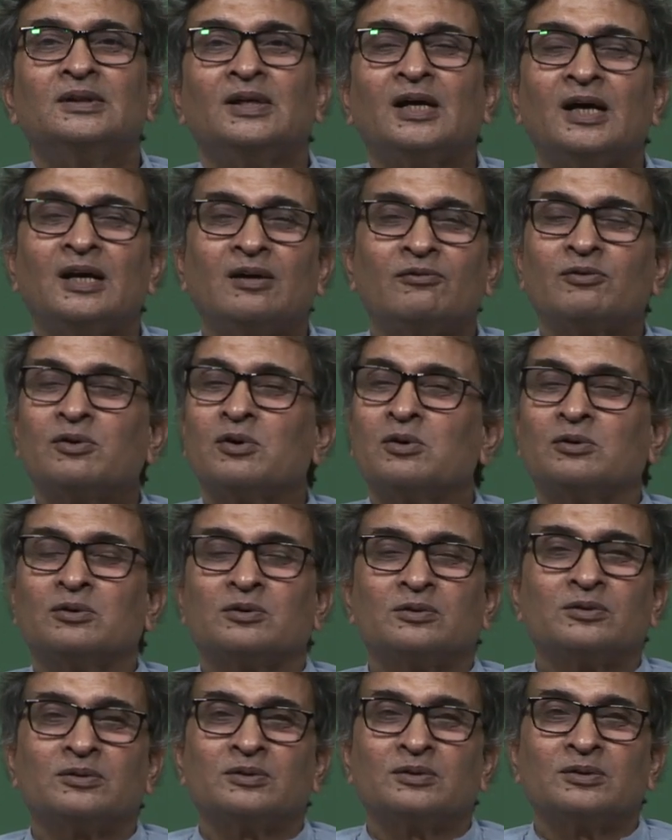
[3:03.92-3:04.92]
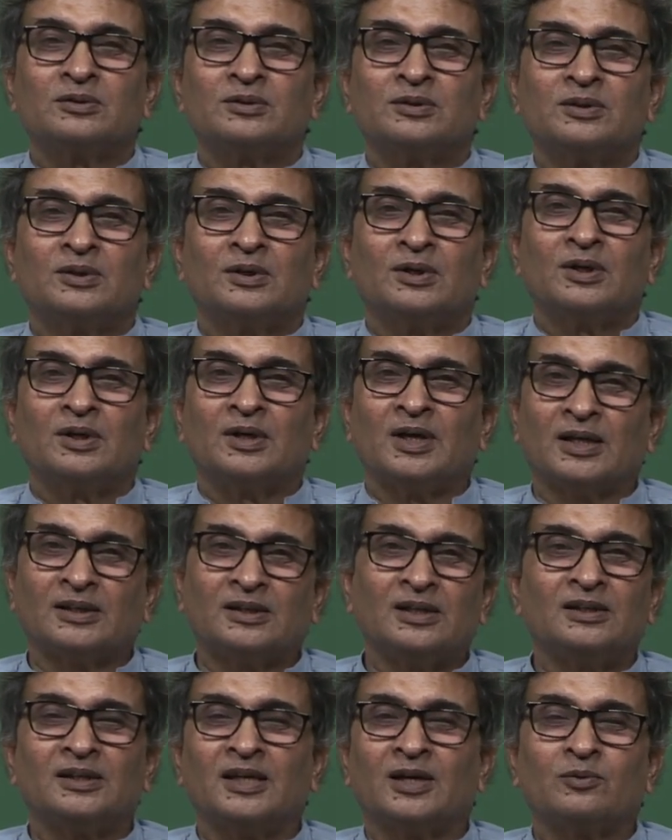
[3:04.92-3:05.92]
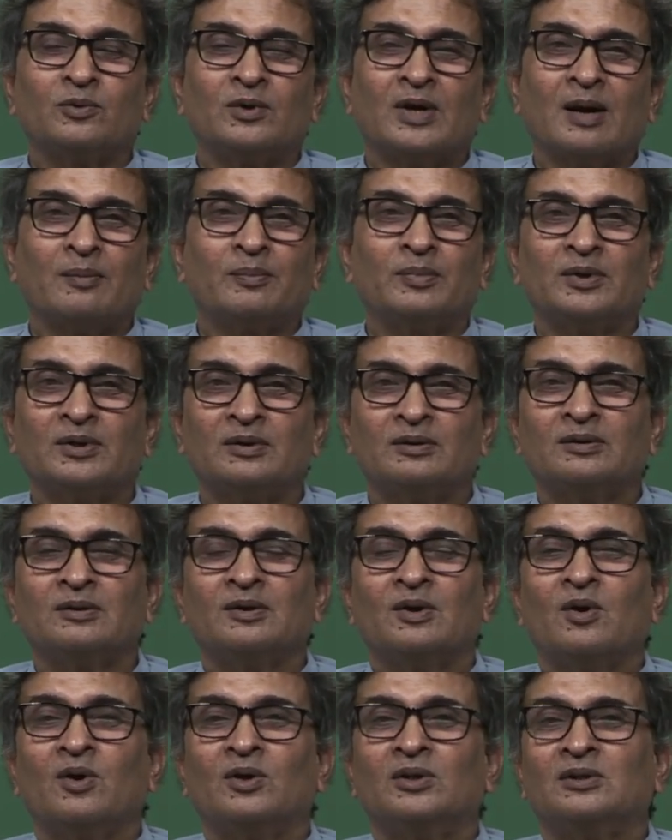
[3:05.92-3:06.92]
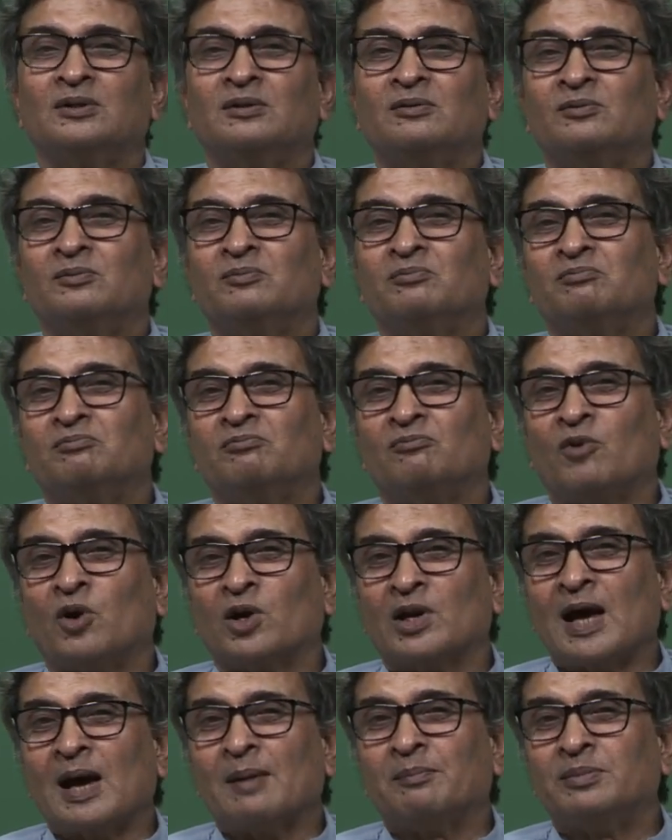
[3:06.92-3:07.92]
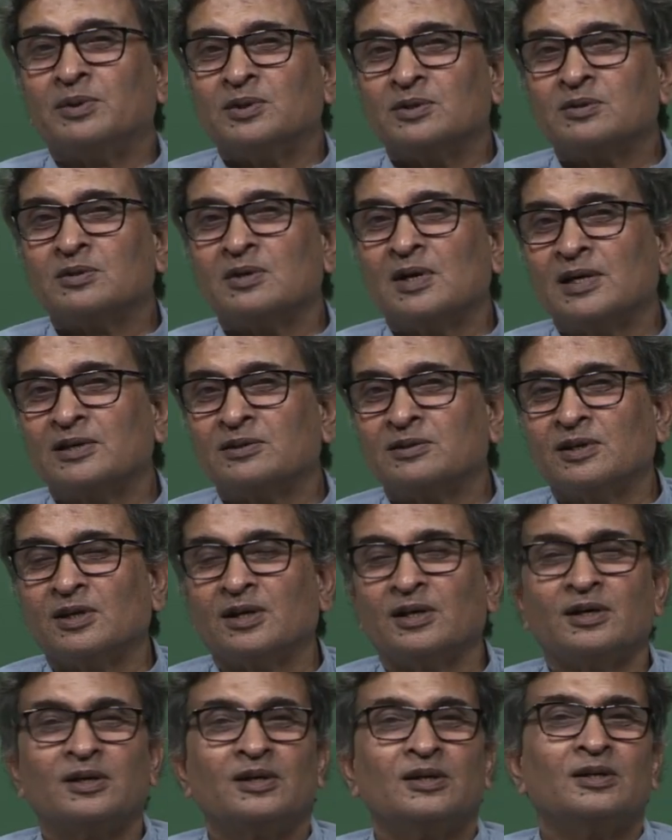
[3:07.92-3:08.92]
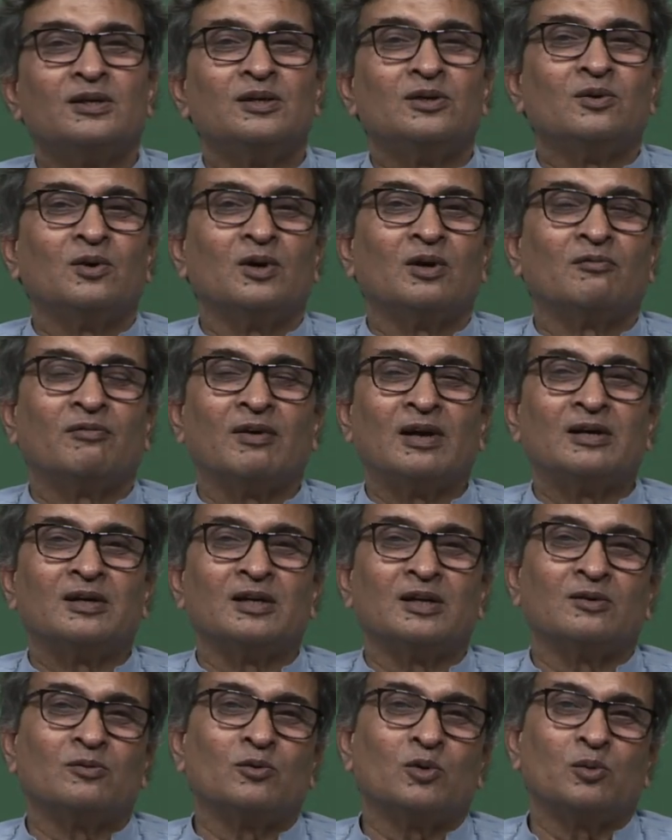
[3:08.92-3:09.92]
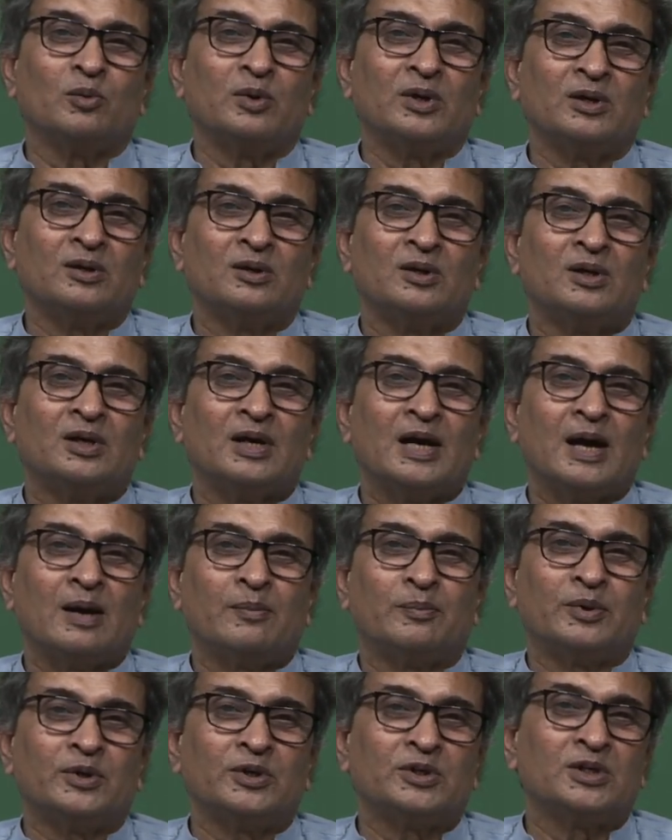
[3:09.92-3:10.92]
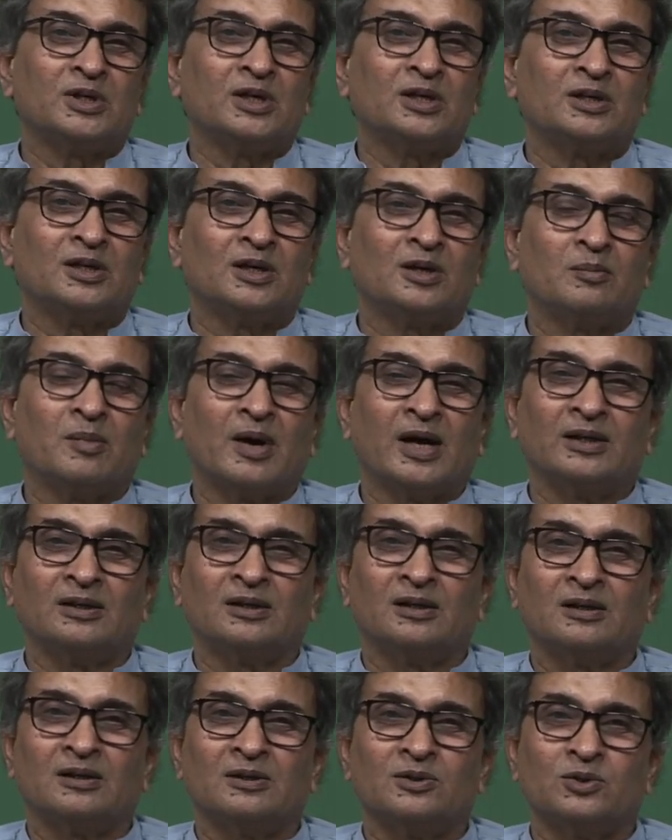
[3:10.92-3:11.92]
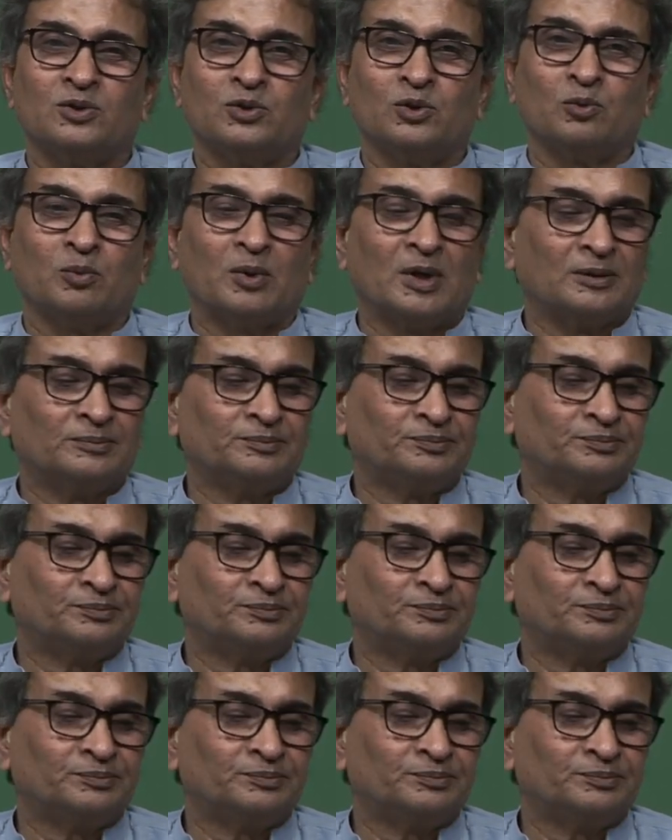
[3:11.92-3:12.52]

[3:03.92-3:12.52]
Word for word: and of course, nothing that would happen what happens let us say during felting would be appreciated by the consumer.